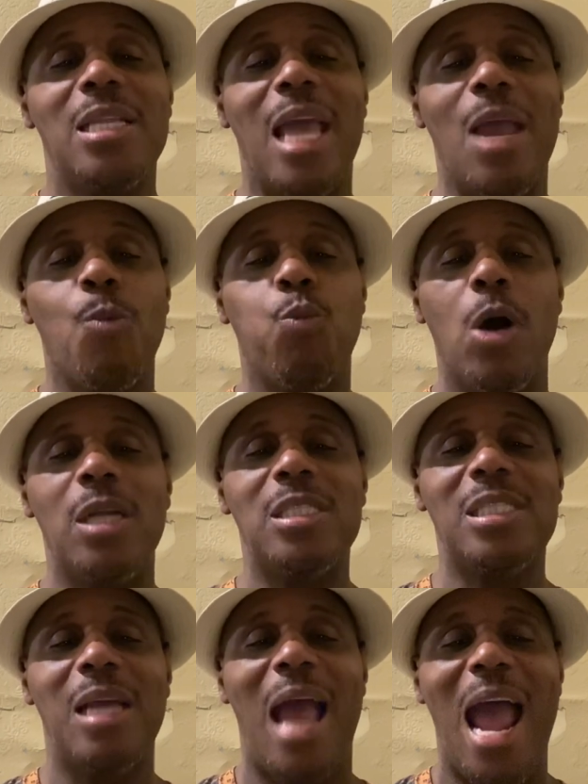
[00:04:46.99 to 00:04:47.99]
they want
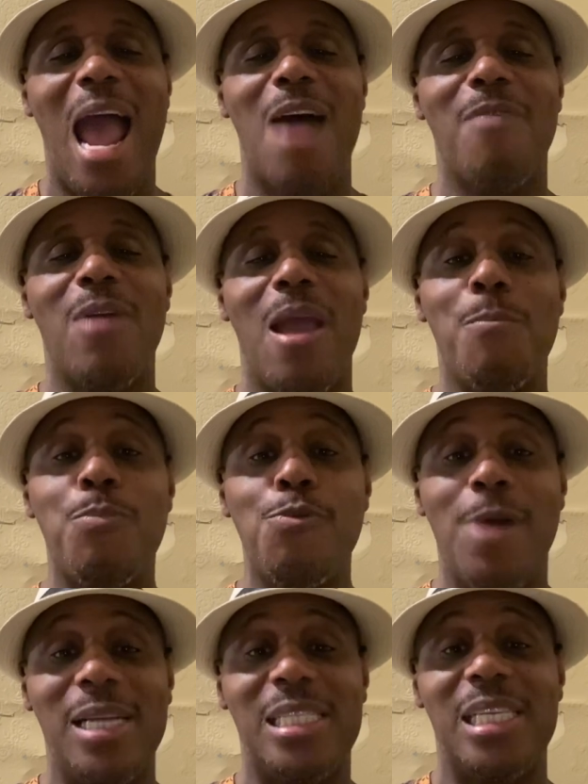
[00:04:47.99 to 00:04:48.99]
to have
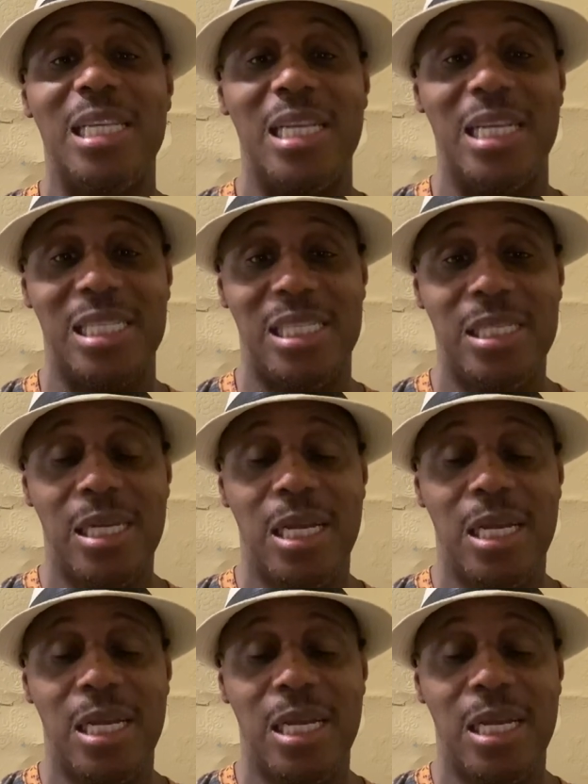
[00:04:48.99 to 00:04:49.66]
impressionists